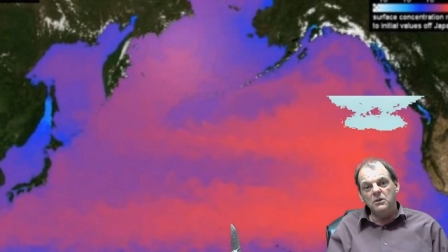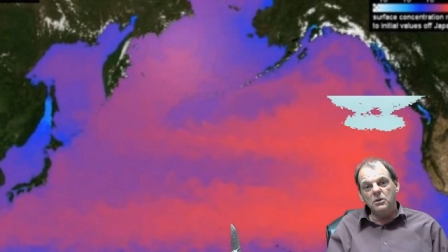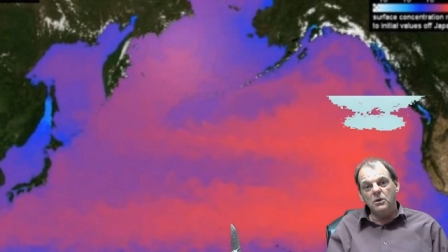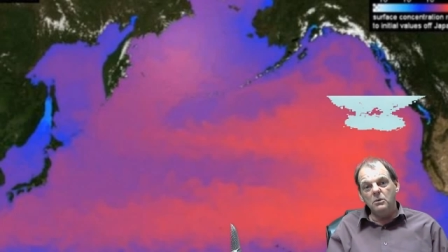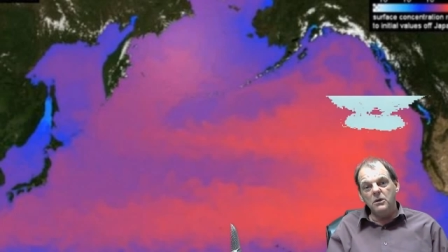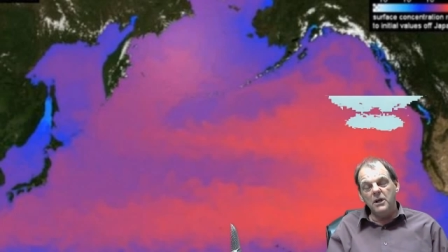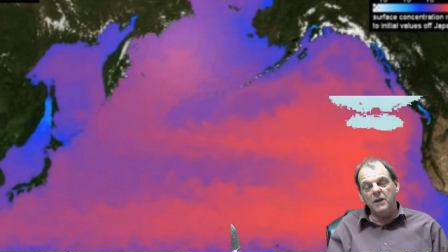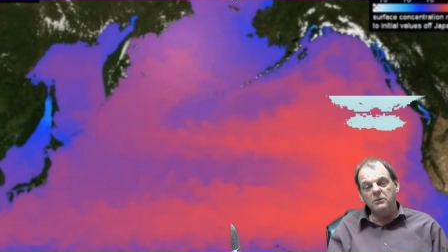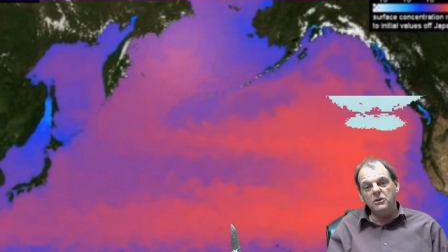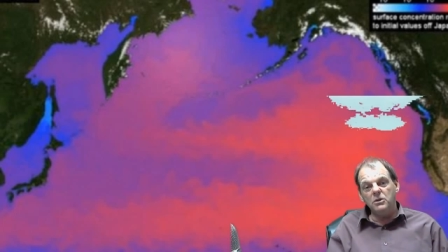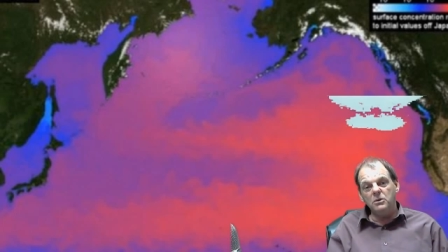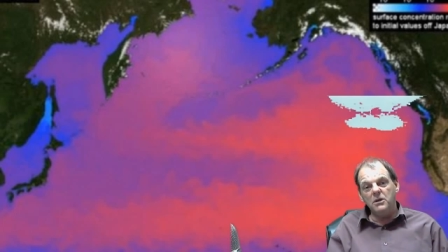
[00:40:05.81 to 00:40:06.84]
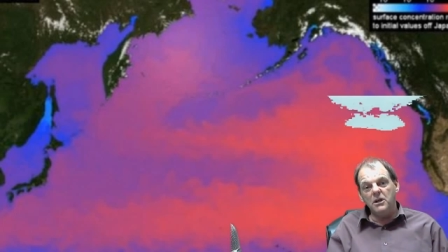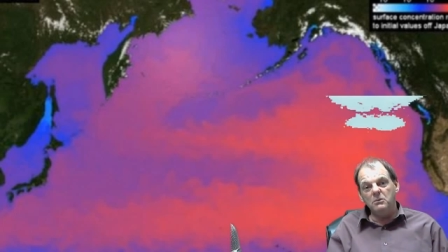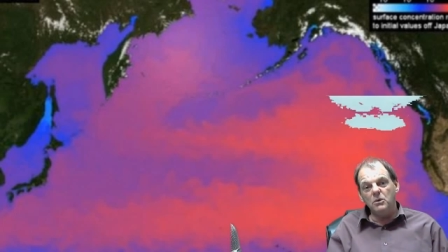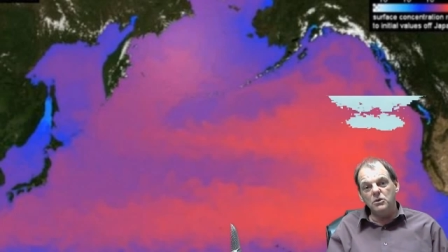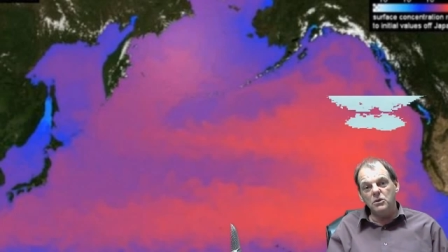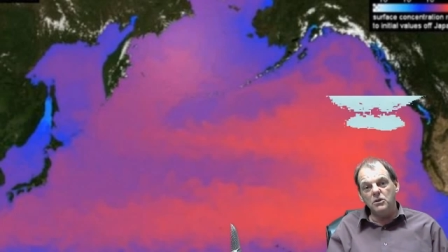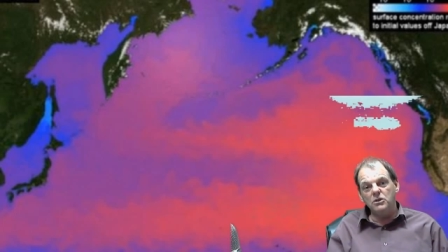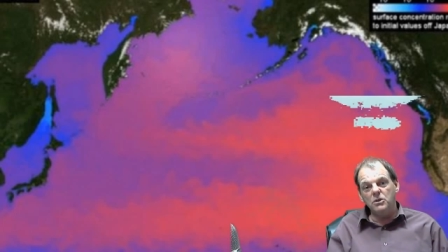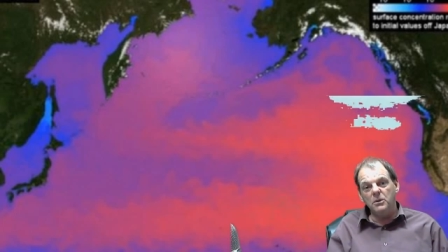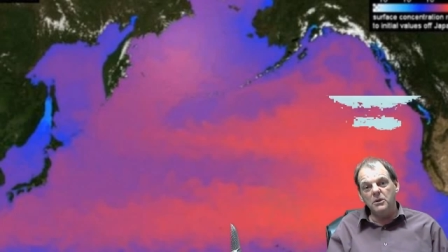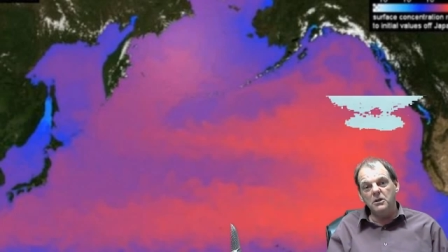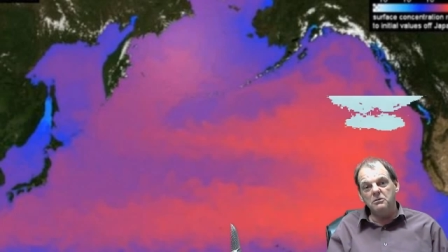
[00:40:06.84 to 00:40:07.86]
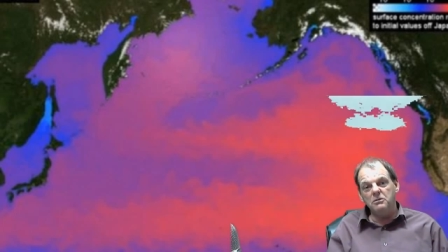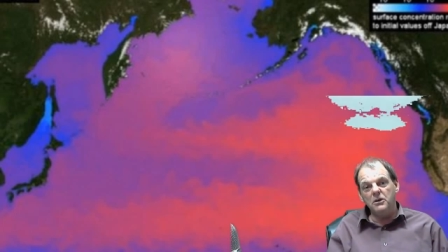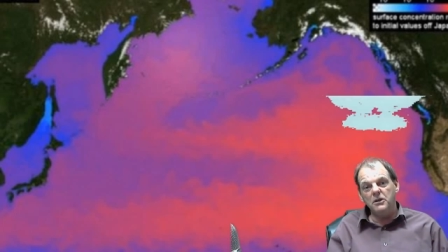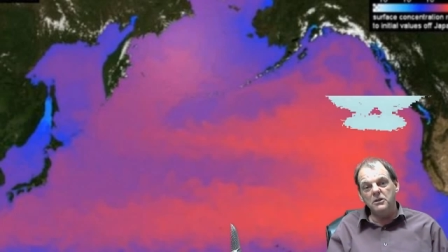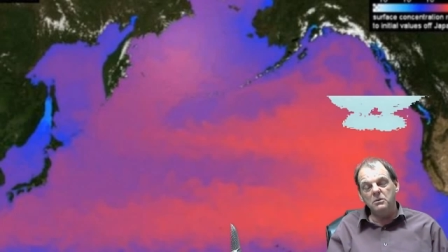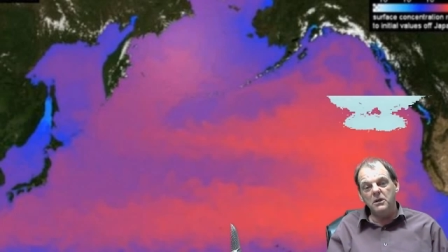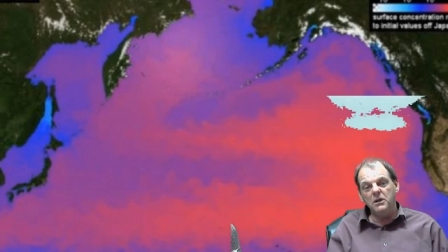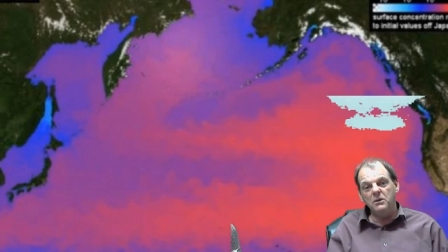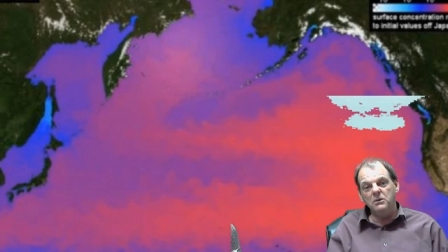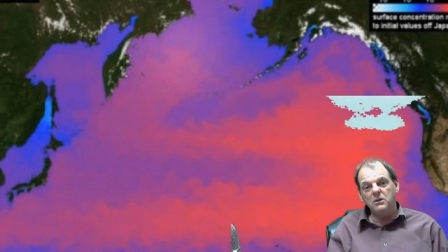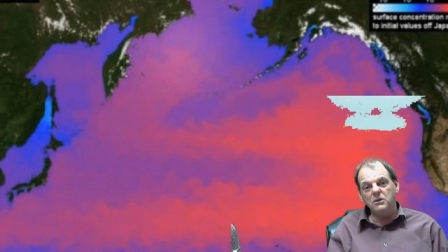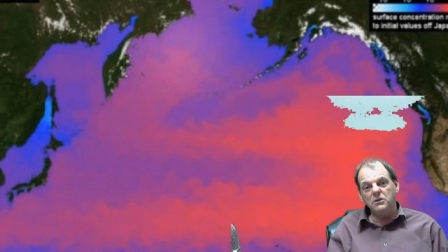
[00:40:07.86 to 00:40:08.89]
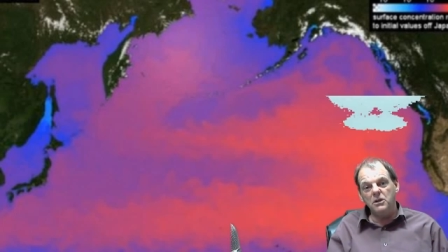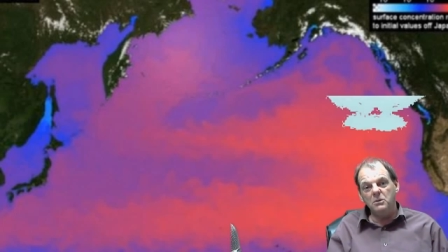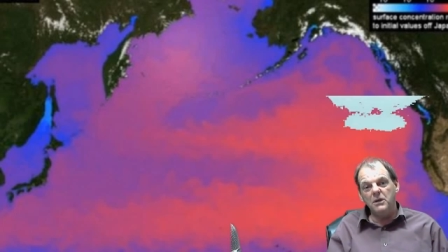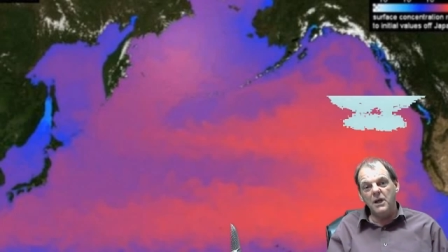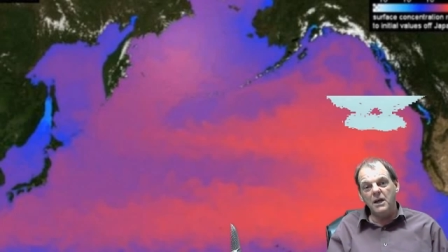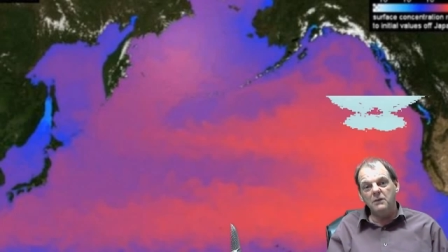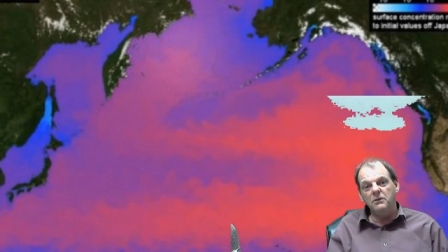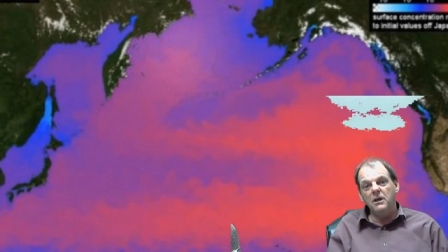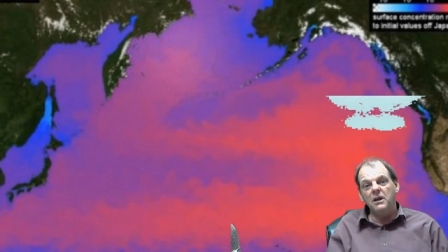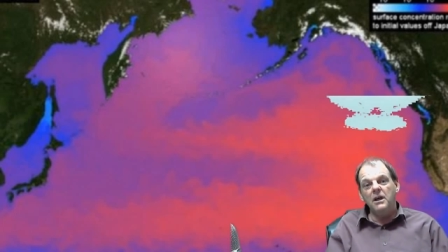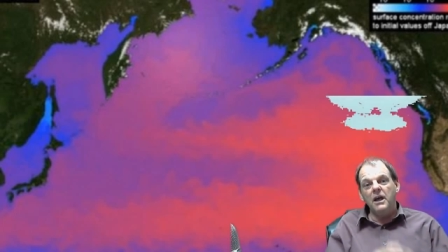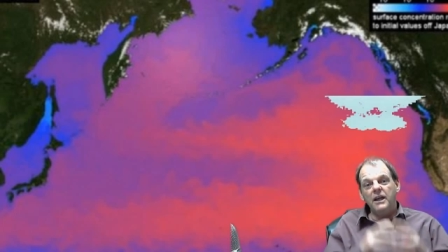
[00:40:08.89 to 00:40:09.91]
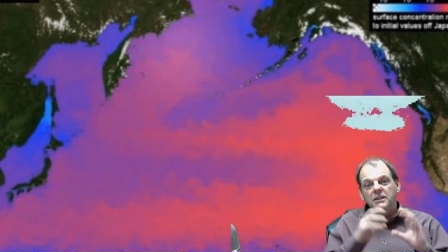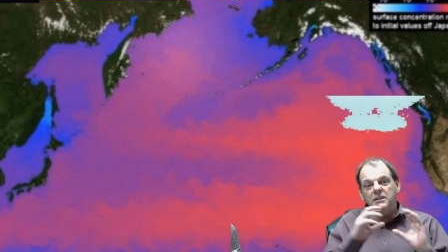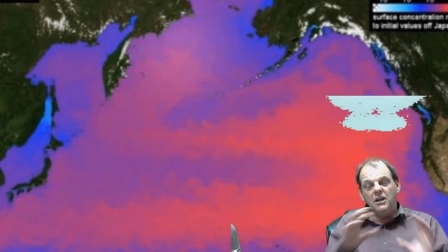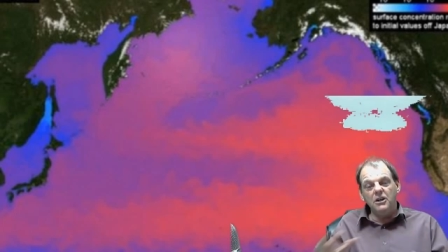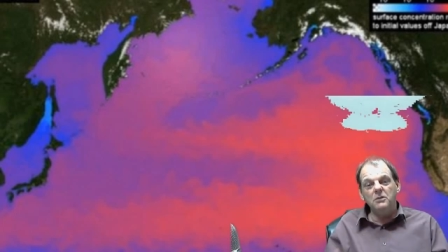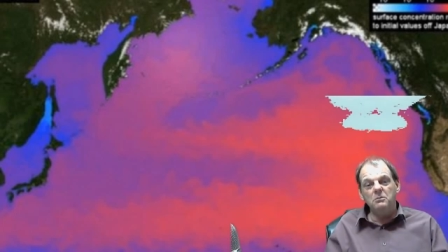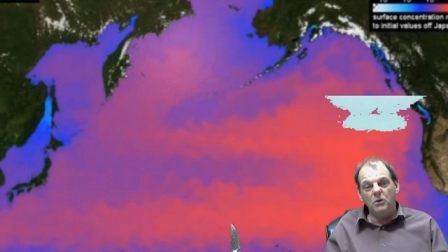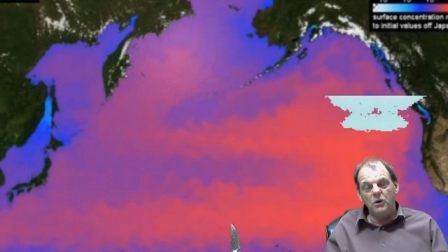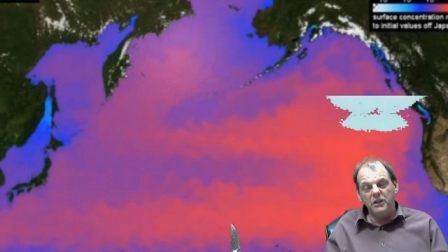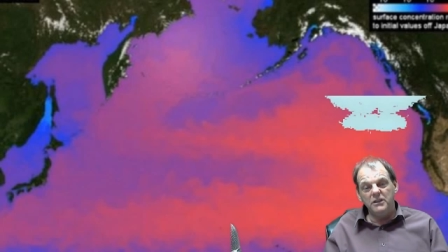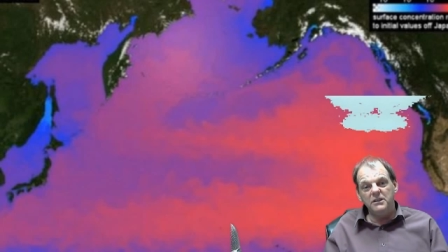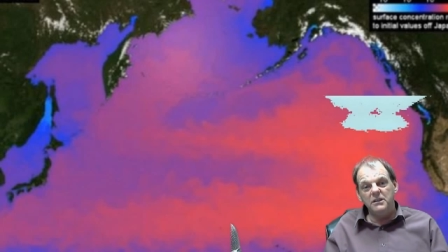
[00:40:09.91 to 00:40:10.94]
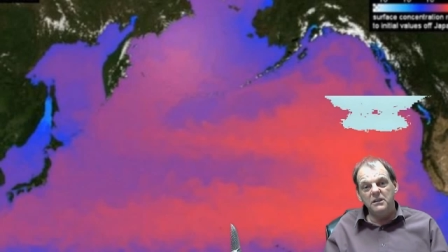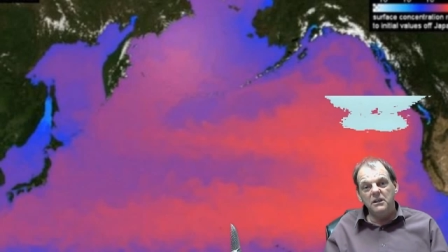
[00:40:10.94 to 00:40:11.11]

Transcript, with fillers: so I wouldn't have to do it anymore so the story could find its way out there so they would have a starting point.